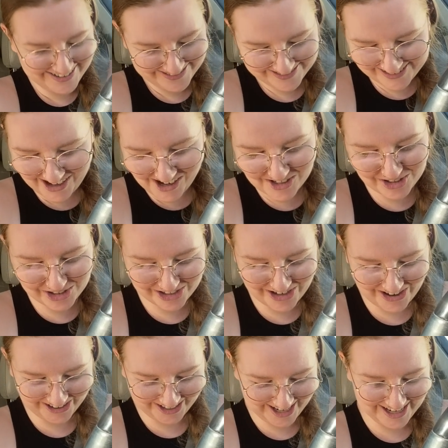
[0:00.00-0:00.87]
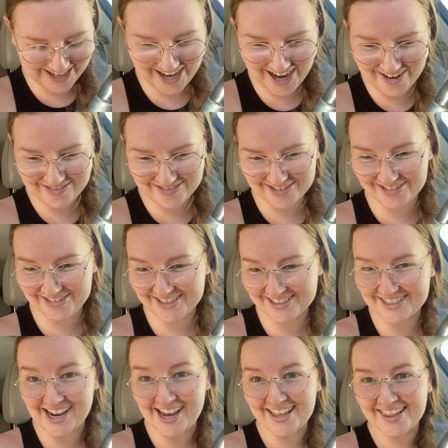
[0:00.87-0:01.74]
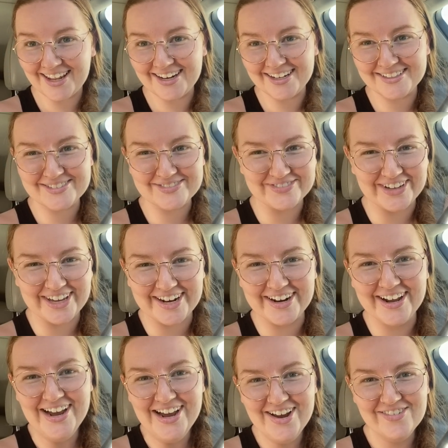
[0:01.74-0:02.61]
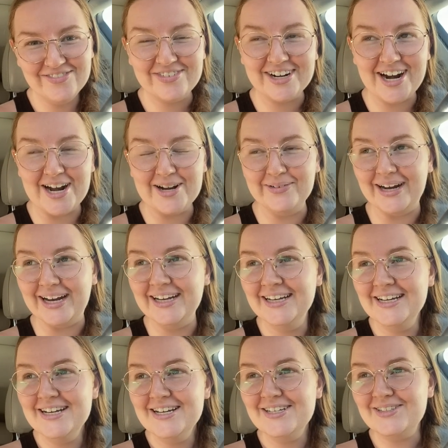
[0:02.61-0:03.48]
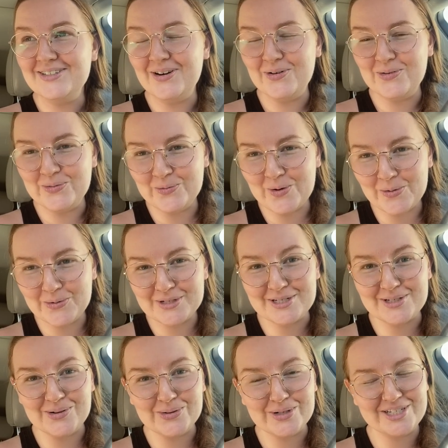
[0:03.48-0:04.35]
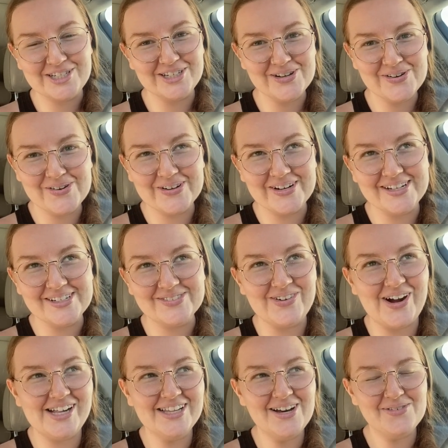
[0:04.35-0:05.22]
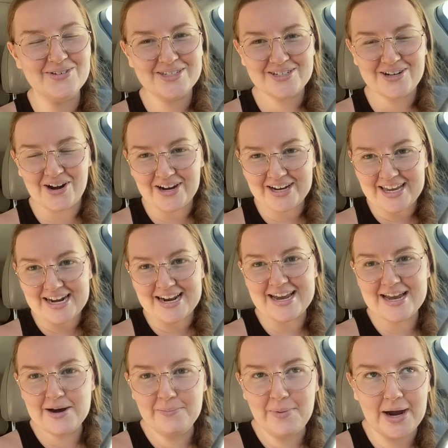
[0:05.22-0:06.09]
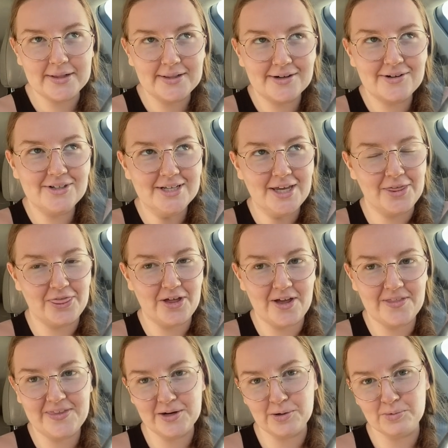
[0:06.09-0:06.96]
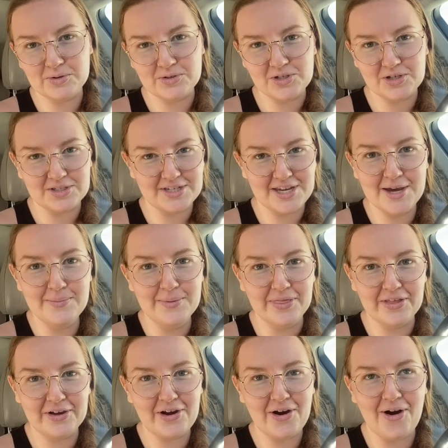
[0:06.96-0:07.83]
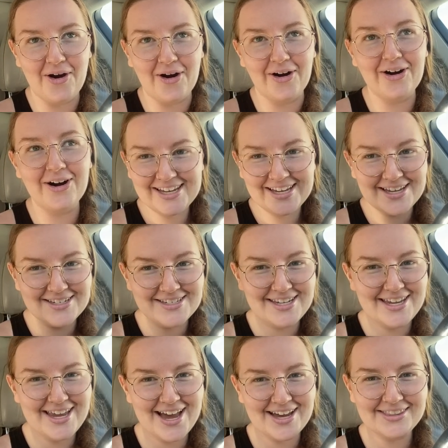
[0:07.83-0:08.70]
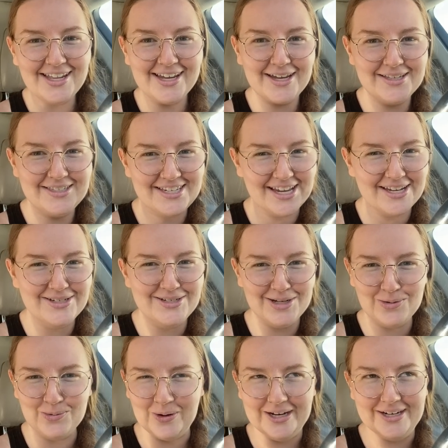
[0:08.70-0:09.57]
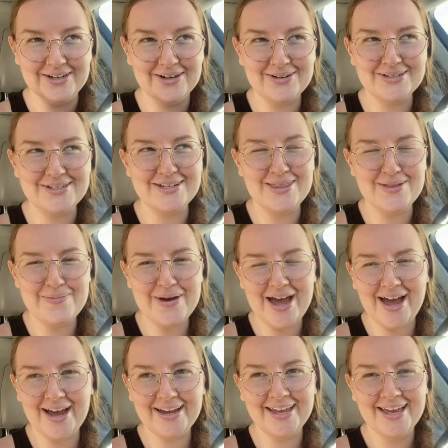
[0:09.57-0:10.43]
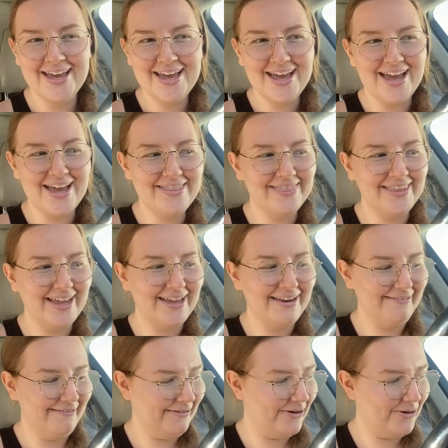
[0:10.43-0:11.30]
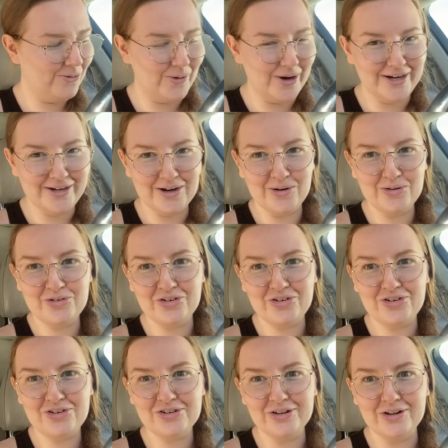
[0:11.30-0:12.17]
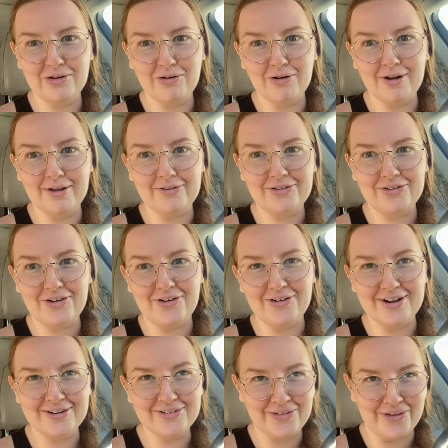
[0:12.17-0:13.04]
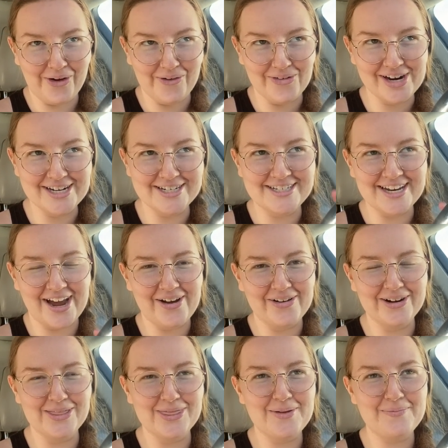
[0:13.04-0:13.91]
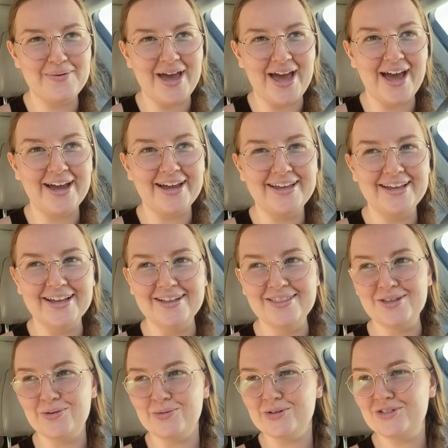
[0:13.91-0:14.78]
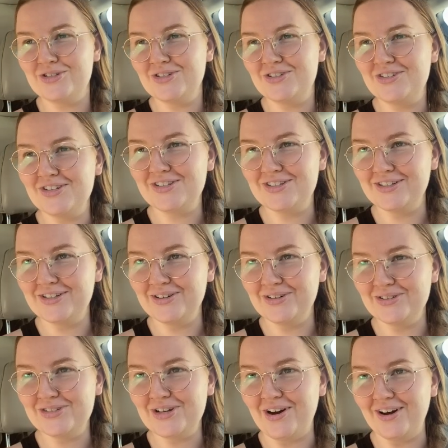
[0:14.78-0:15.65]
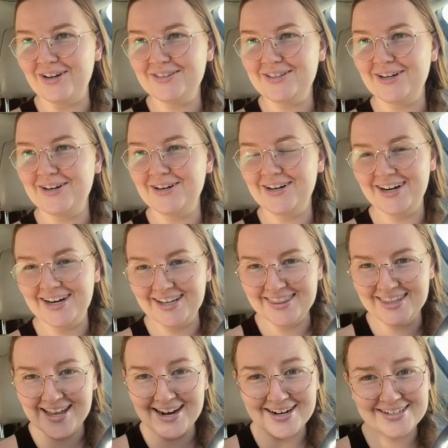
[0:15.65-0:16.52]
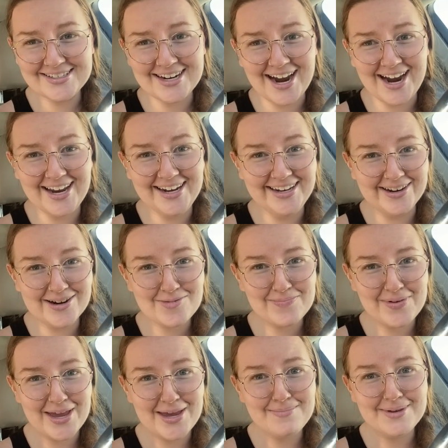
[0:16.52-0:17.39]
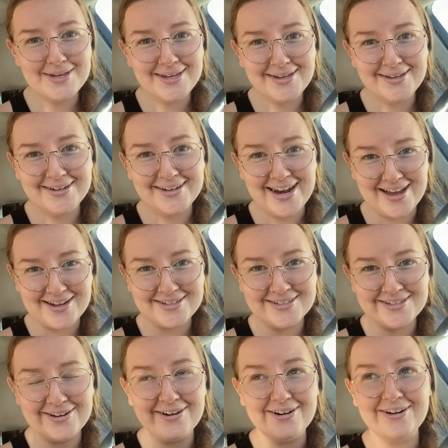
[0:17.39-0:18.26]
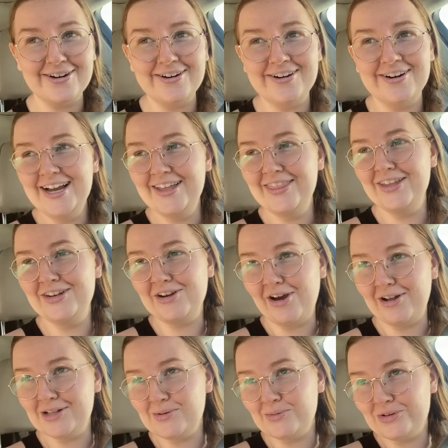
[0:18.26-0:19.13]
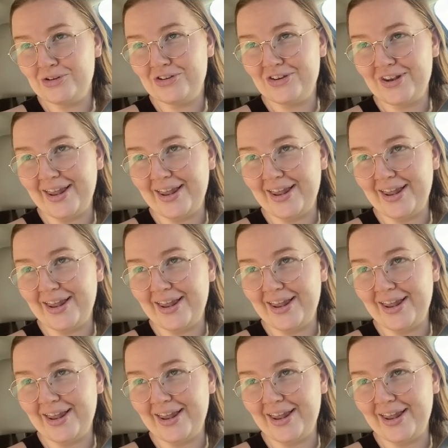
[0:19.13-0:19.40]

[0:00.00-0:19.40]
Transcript: not shocking after the day that it's been. But anyway, so what was so cute is while I was talking to him, I literally thought that it was just him in the car because he had like tinted windows in the back and then a window just slowly started going down in the back and there was just little toddler and then a tidier baby next to her and the toddler was just